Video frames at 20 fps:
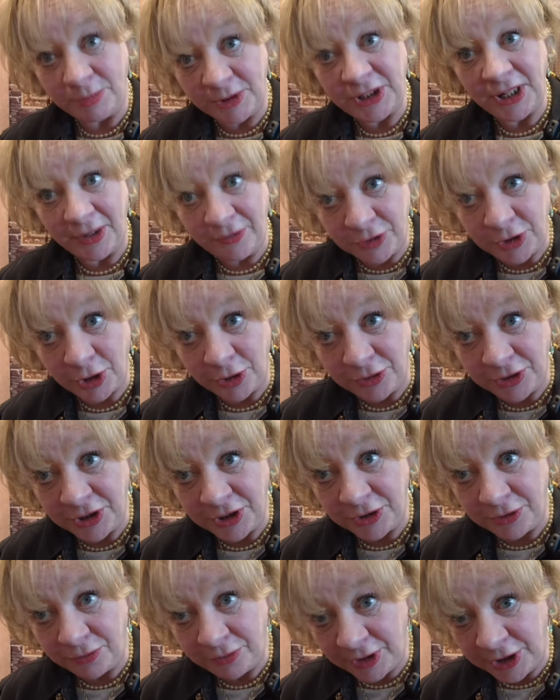shaved,
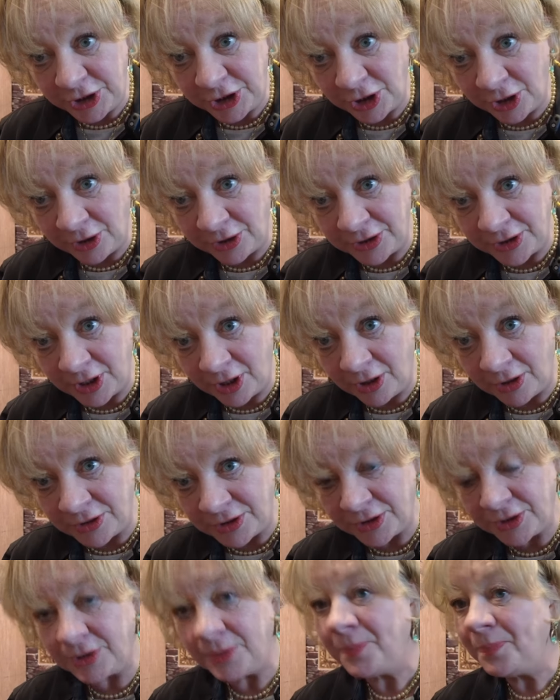toasted, and recharred
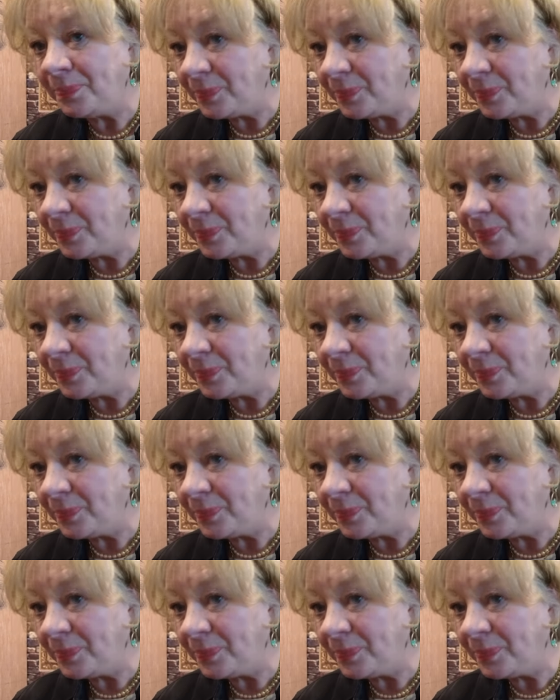casks,